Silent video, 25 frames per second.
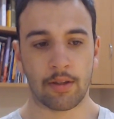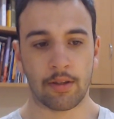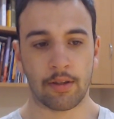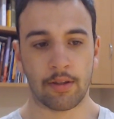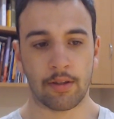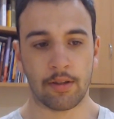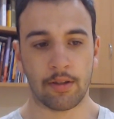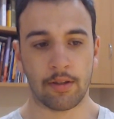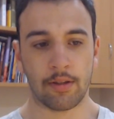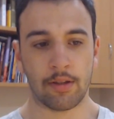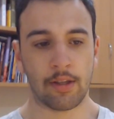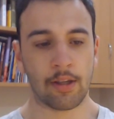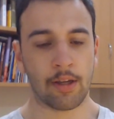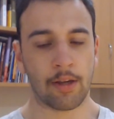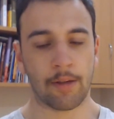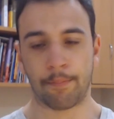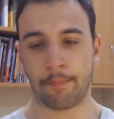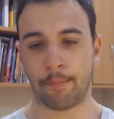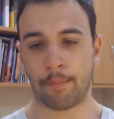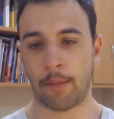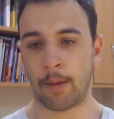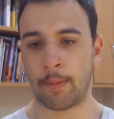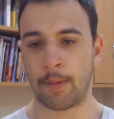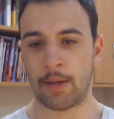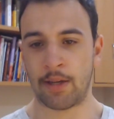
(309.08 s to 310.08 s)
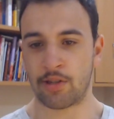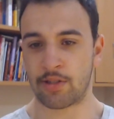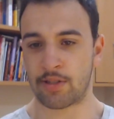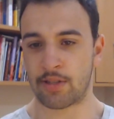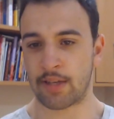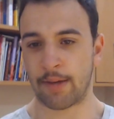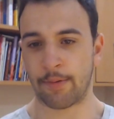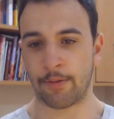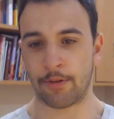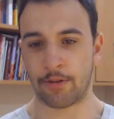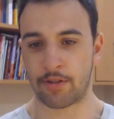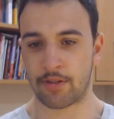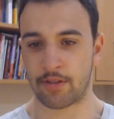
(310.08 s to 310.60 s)
yeah, maybe he just
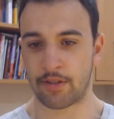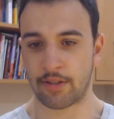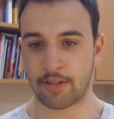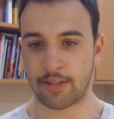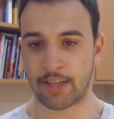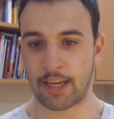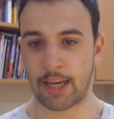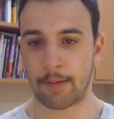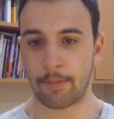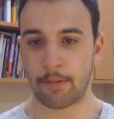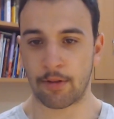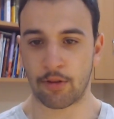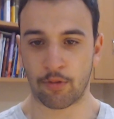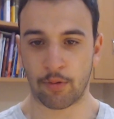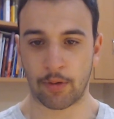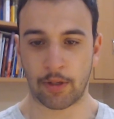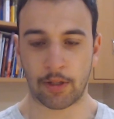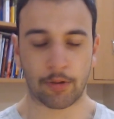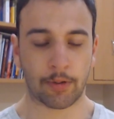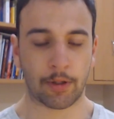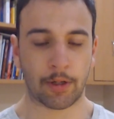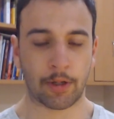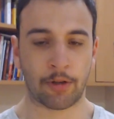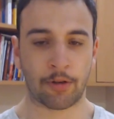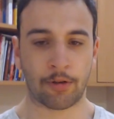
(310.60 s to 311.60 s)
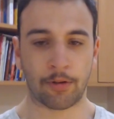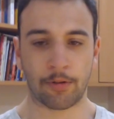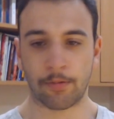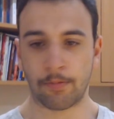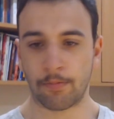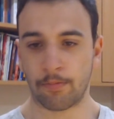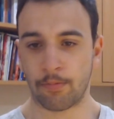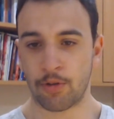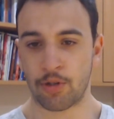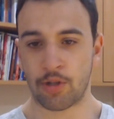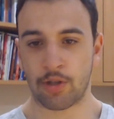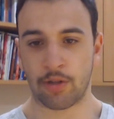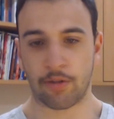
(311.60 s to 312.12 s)
averages the same in 2022,
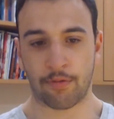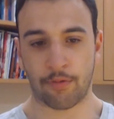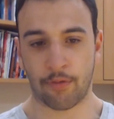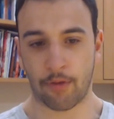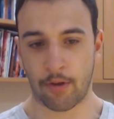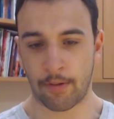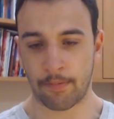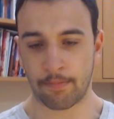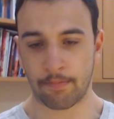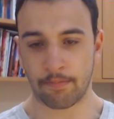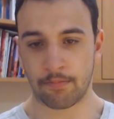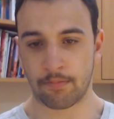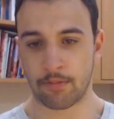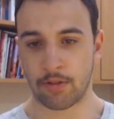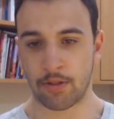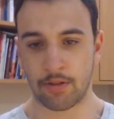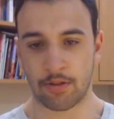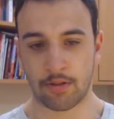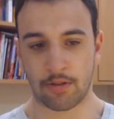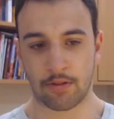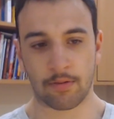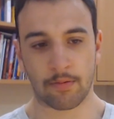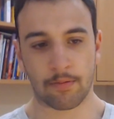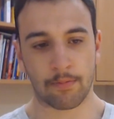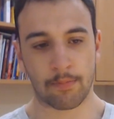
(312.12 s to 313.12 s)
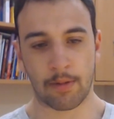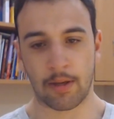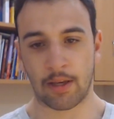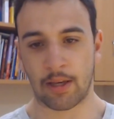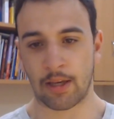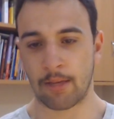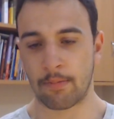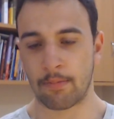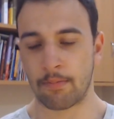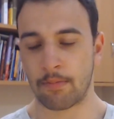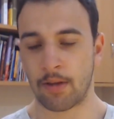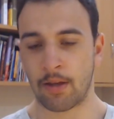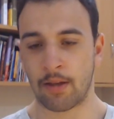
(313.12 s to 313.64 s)
which is fine. Just pick
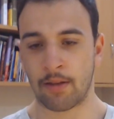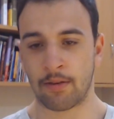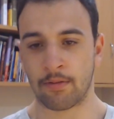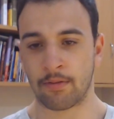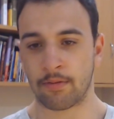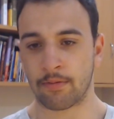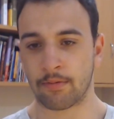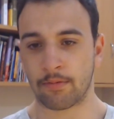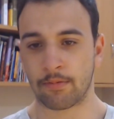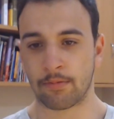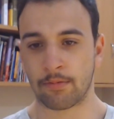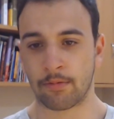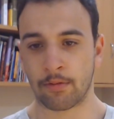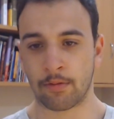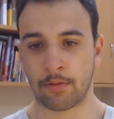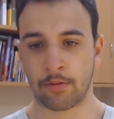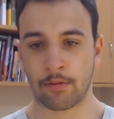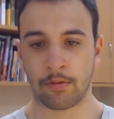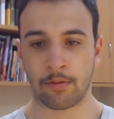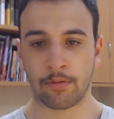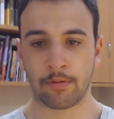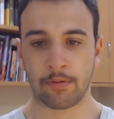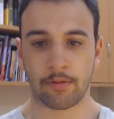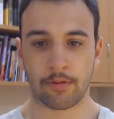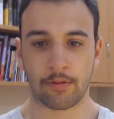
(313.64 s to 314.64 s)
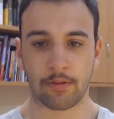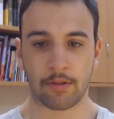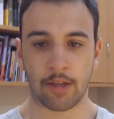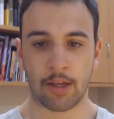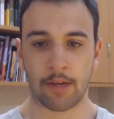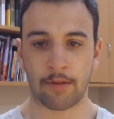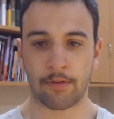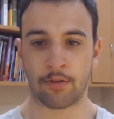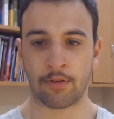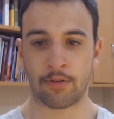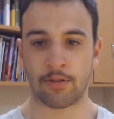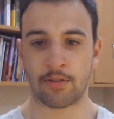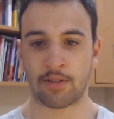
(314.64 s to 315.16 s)
him and
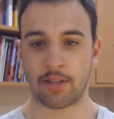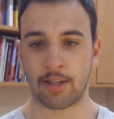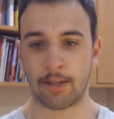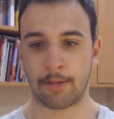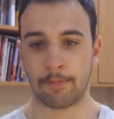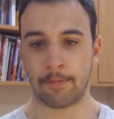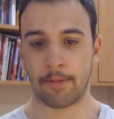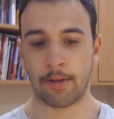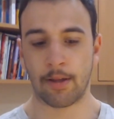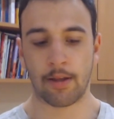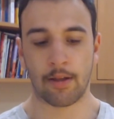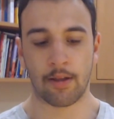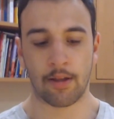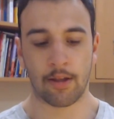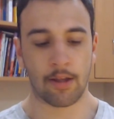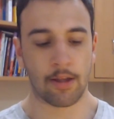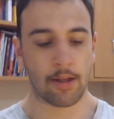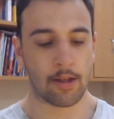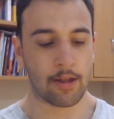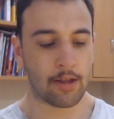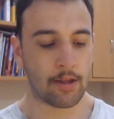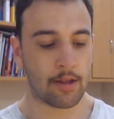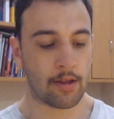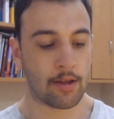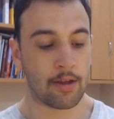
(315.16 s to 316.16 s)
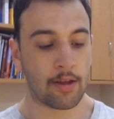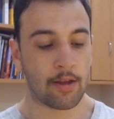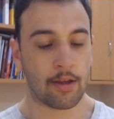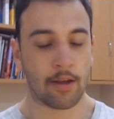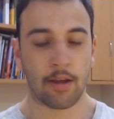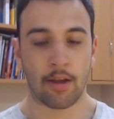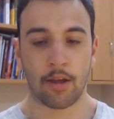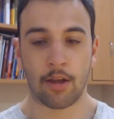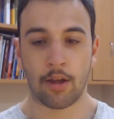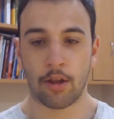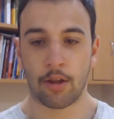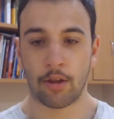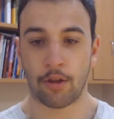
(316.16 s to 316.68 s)
have a good sleep.
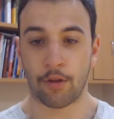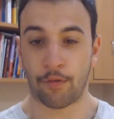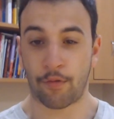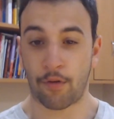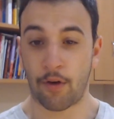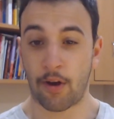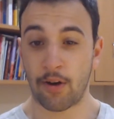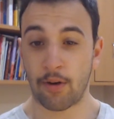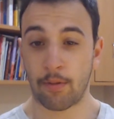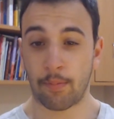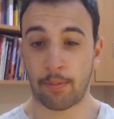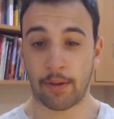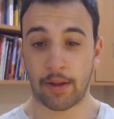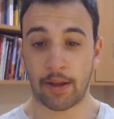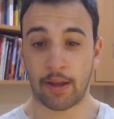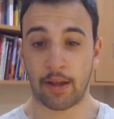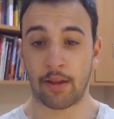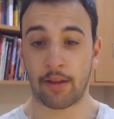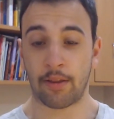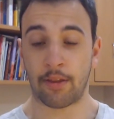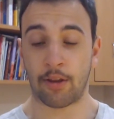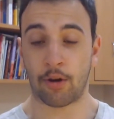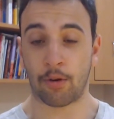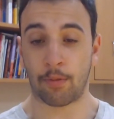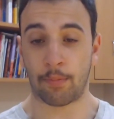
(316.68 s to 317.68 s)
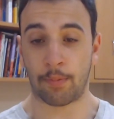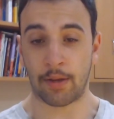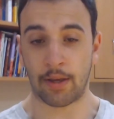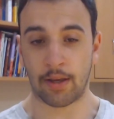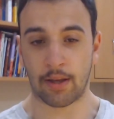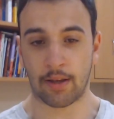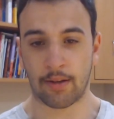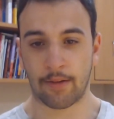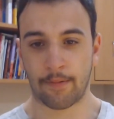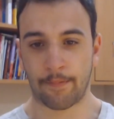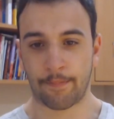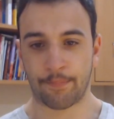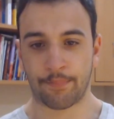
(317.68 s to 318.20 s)
The final player that I'll
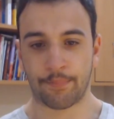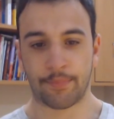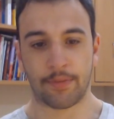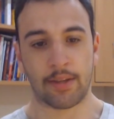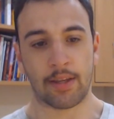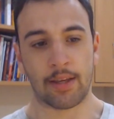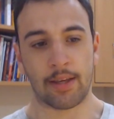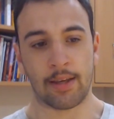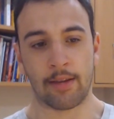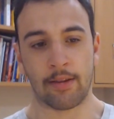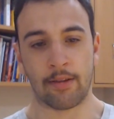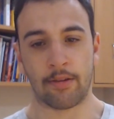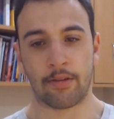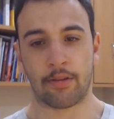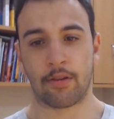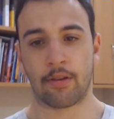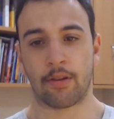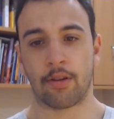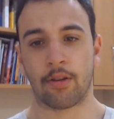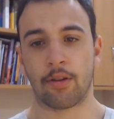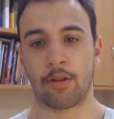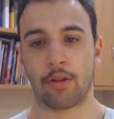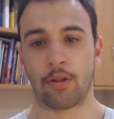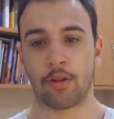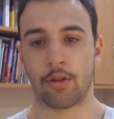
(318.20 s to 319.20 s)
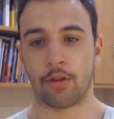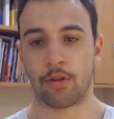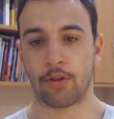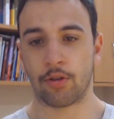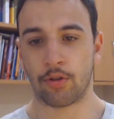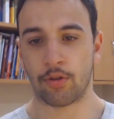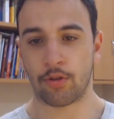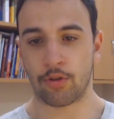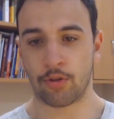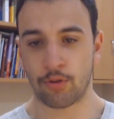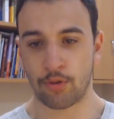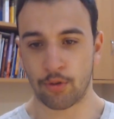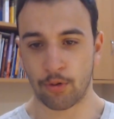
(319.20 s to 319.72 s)
pick is
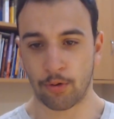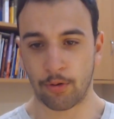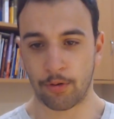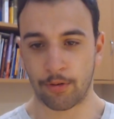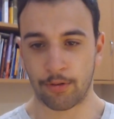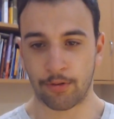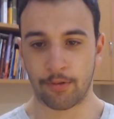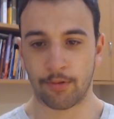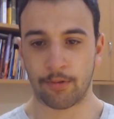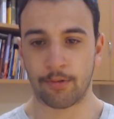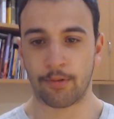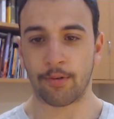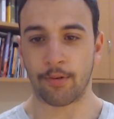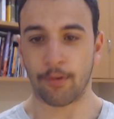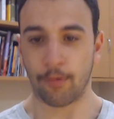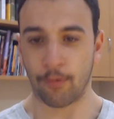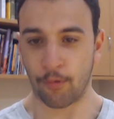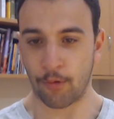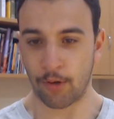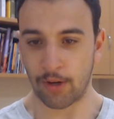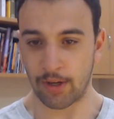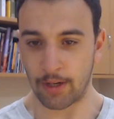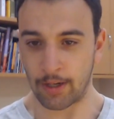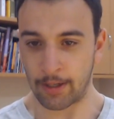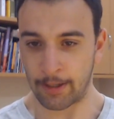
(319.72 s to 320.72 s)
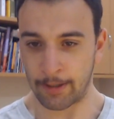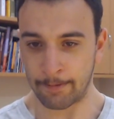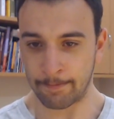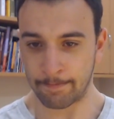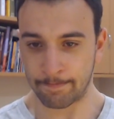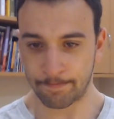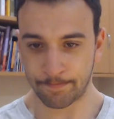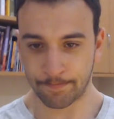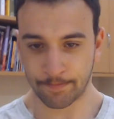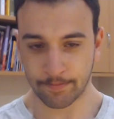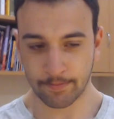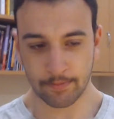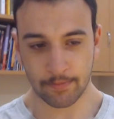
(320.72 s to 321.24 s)
Jordan Ridley.
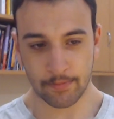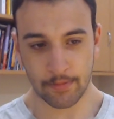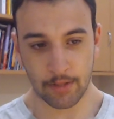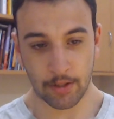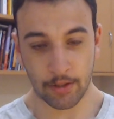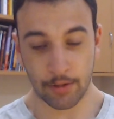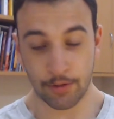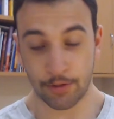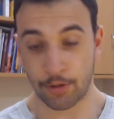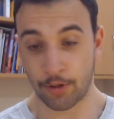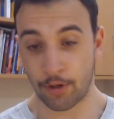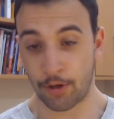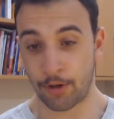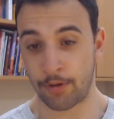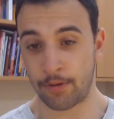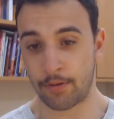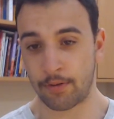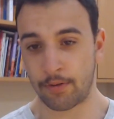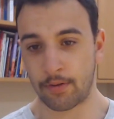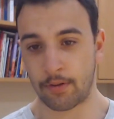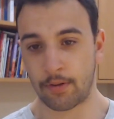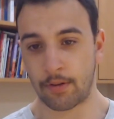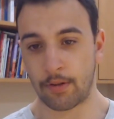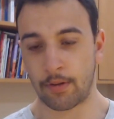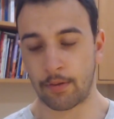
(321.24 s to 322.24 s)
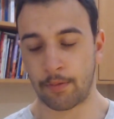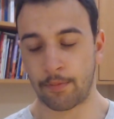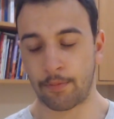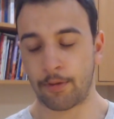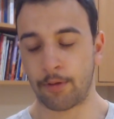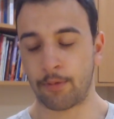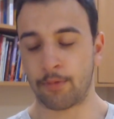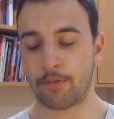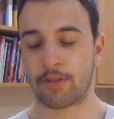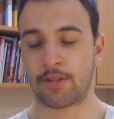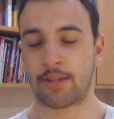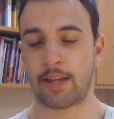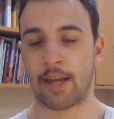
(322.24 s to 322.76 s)
So it
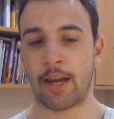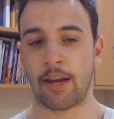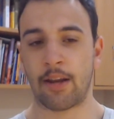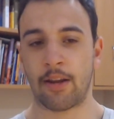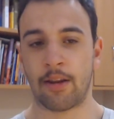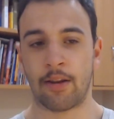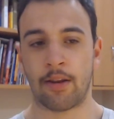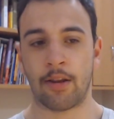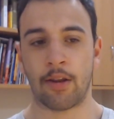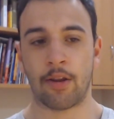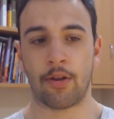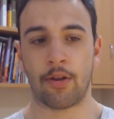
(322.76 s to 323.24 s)
was stated